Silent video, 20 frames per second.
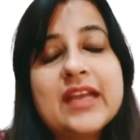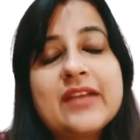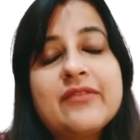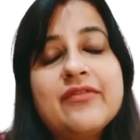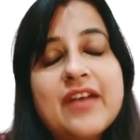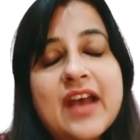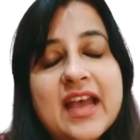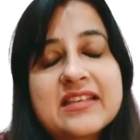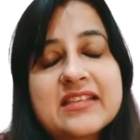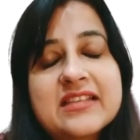that
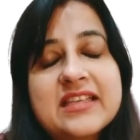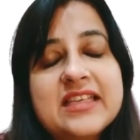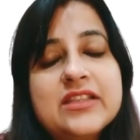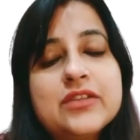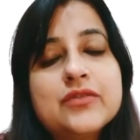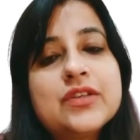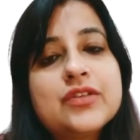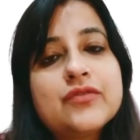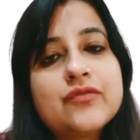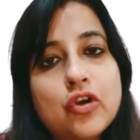
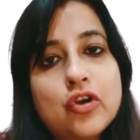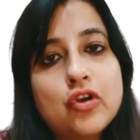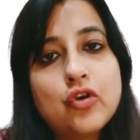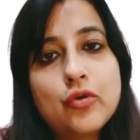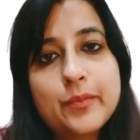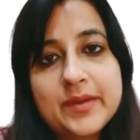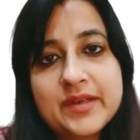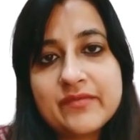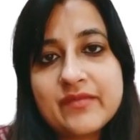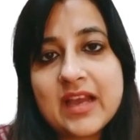vaccines which follow
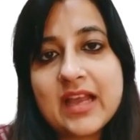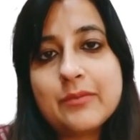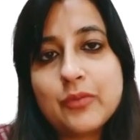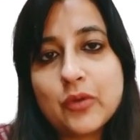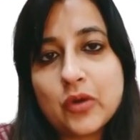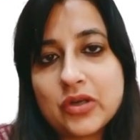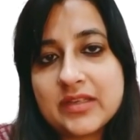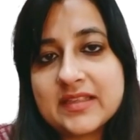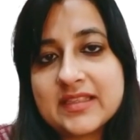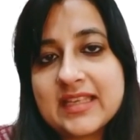open vial
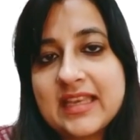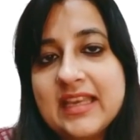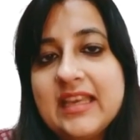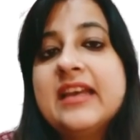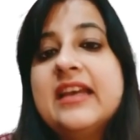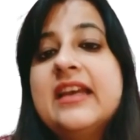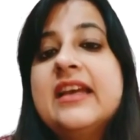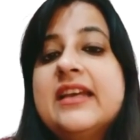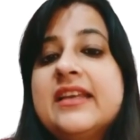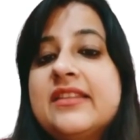policy,
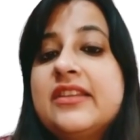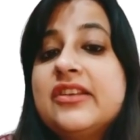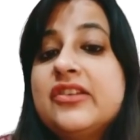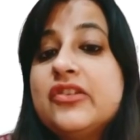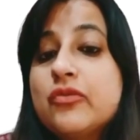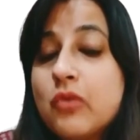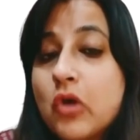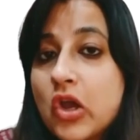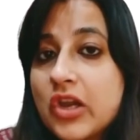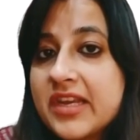the
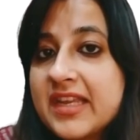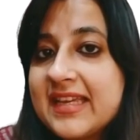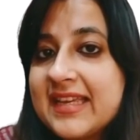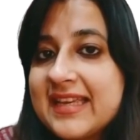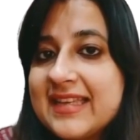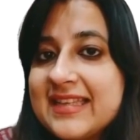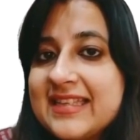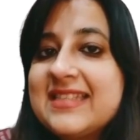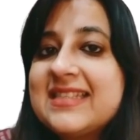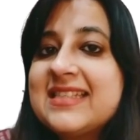mnemonic
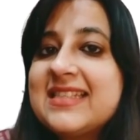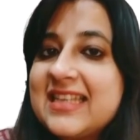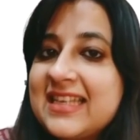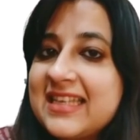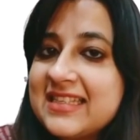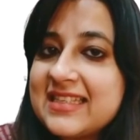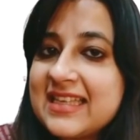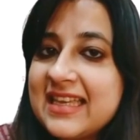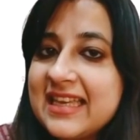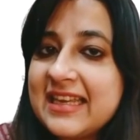is
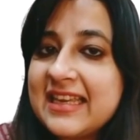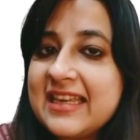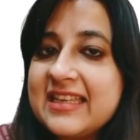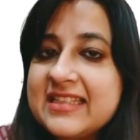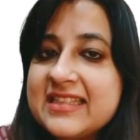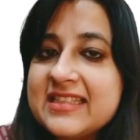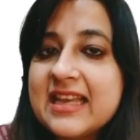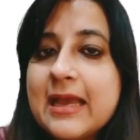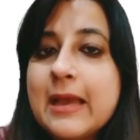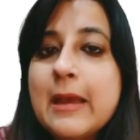T
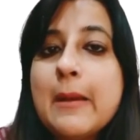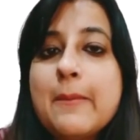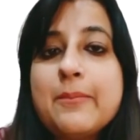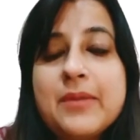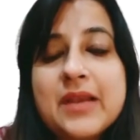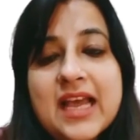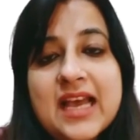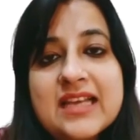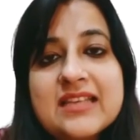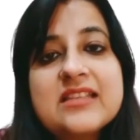series
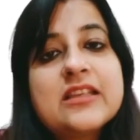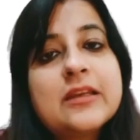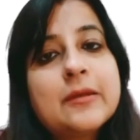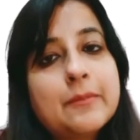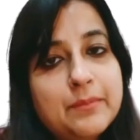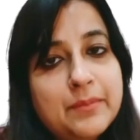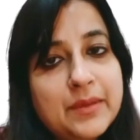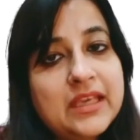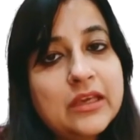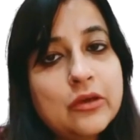plus
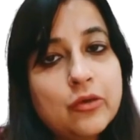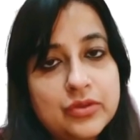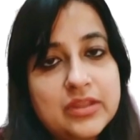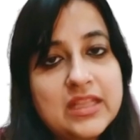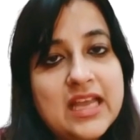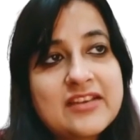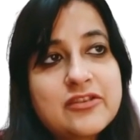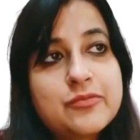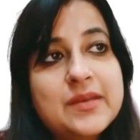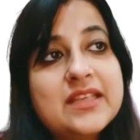PO.
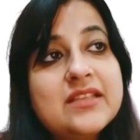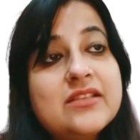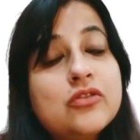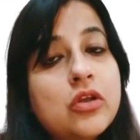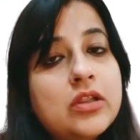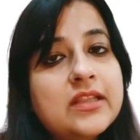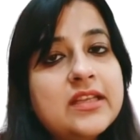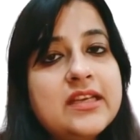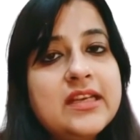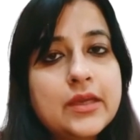That means
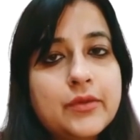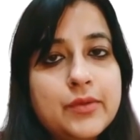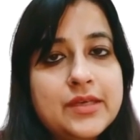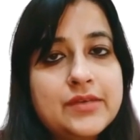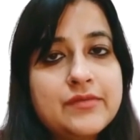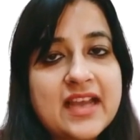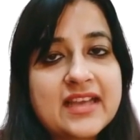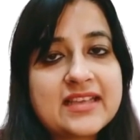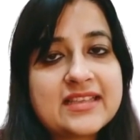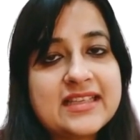all the
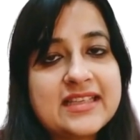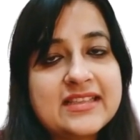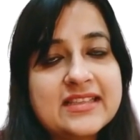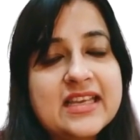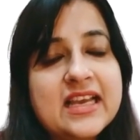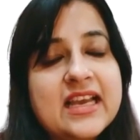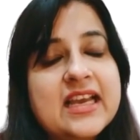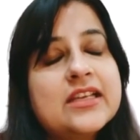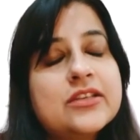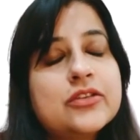liquid vaccines.